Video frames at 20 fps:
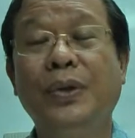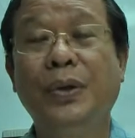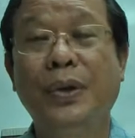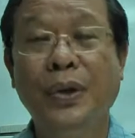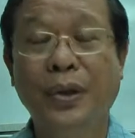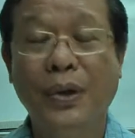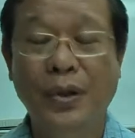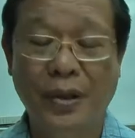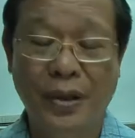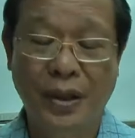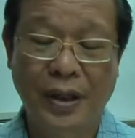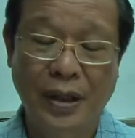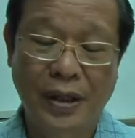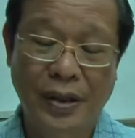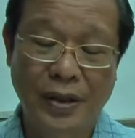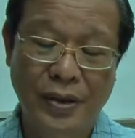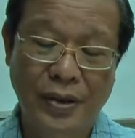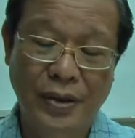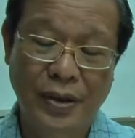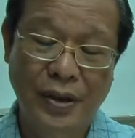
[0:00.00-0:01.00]
not
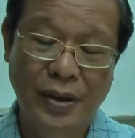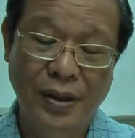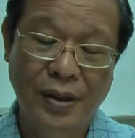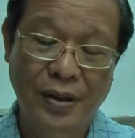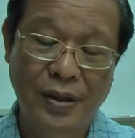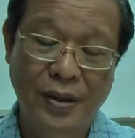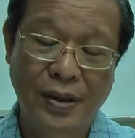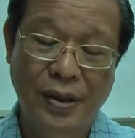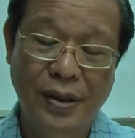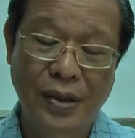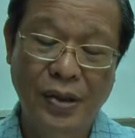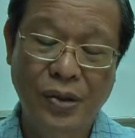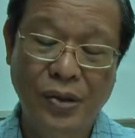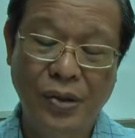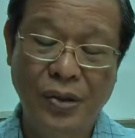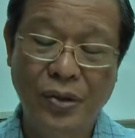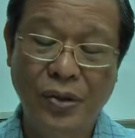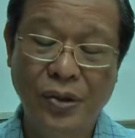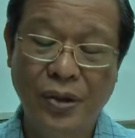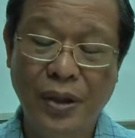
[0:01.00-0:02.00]
ask the
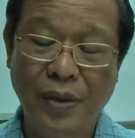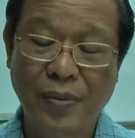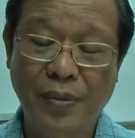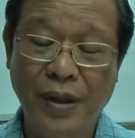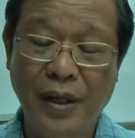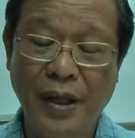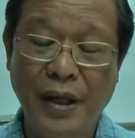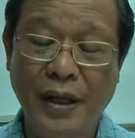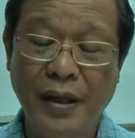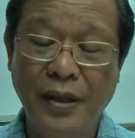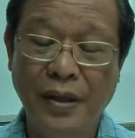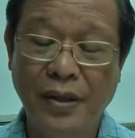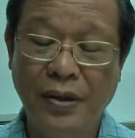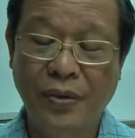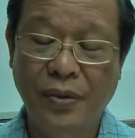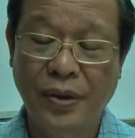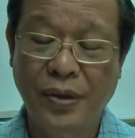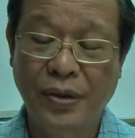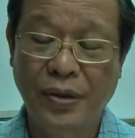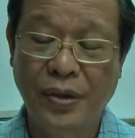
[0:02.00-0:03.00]
reclus Gautama any
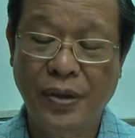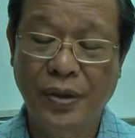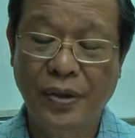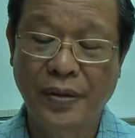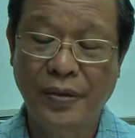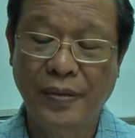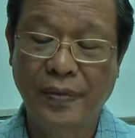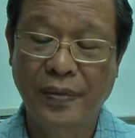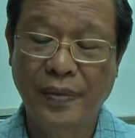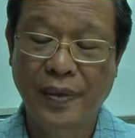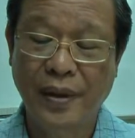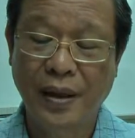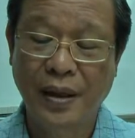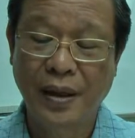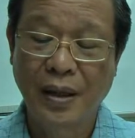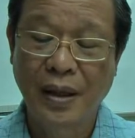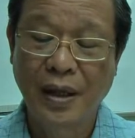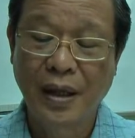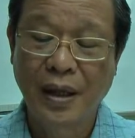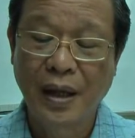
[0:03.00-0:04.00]
question.
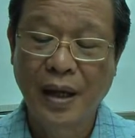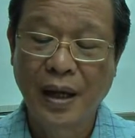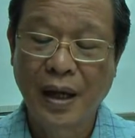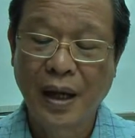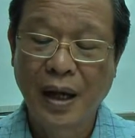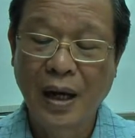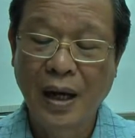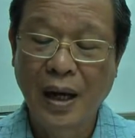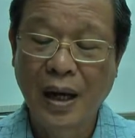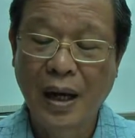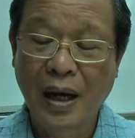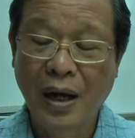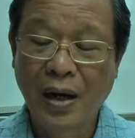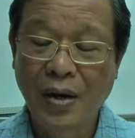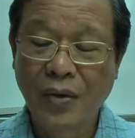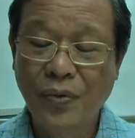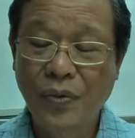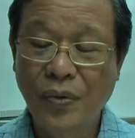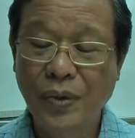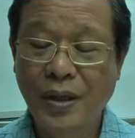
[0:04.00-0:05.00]

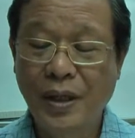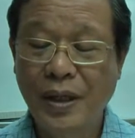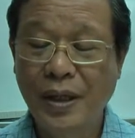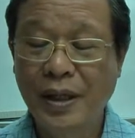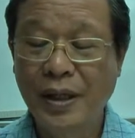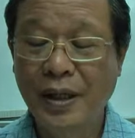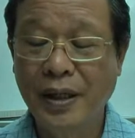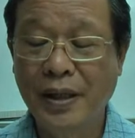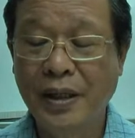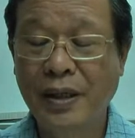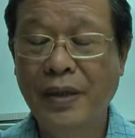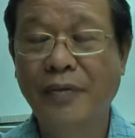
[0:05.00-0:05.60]
How would they